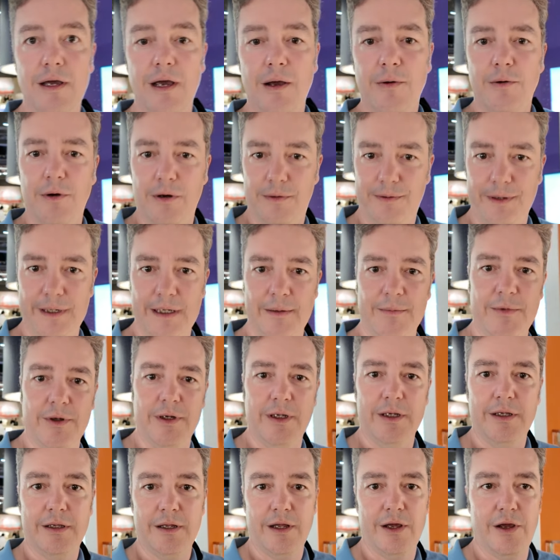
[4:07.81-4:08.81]
What I think I'm going
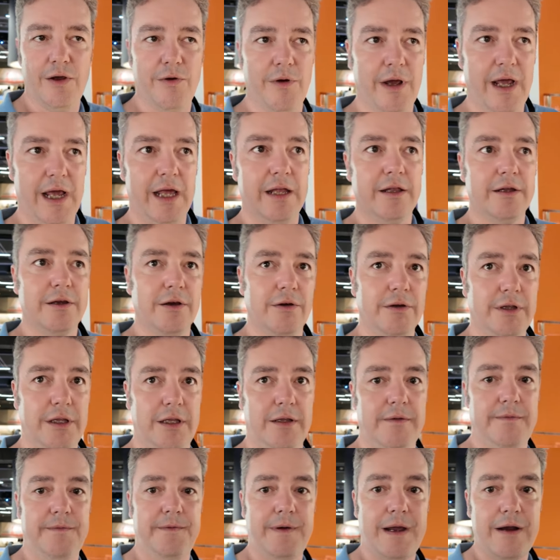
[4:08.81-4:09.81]
to do is go to
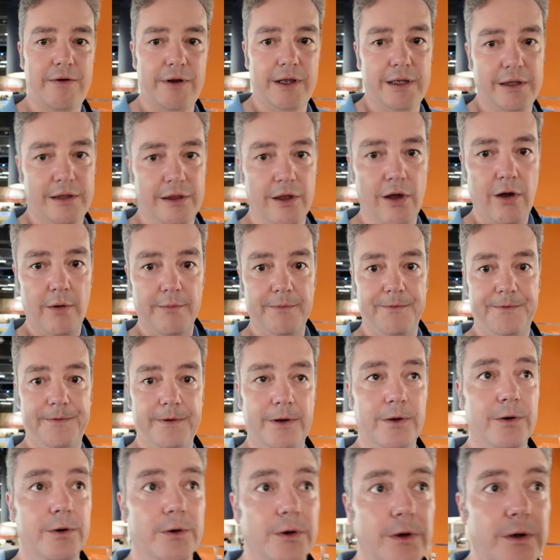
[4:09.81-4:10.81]
the very top
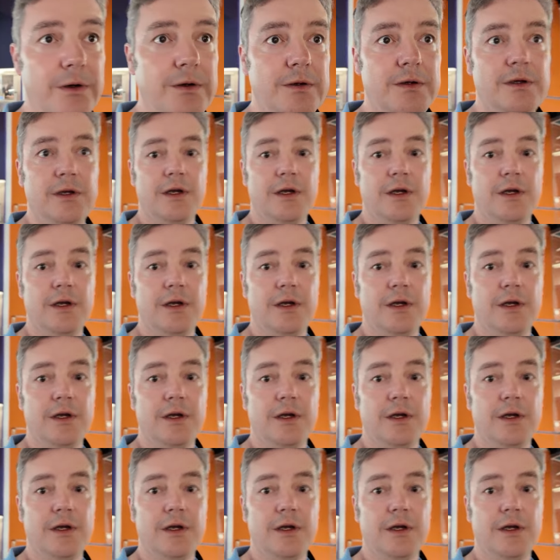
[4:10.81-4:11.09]
floor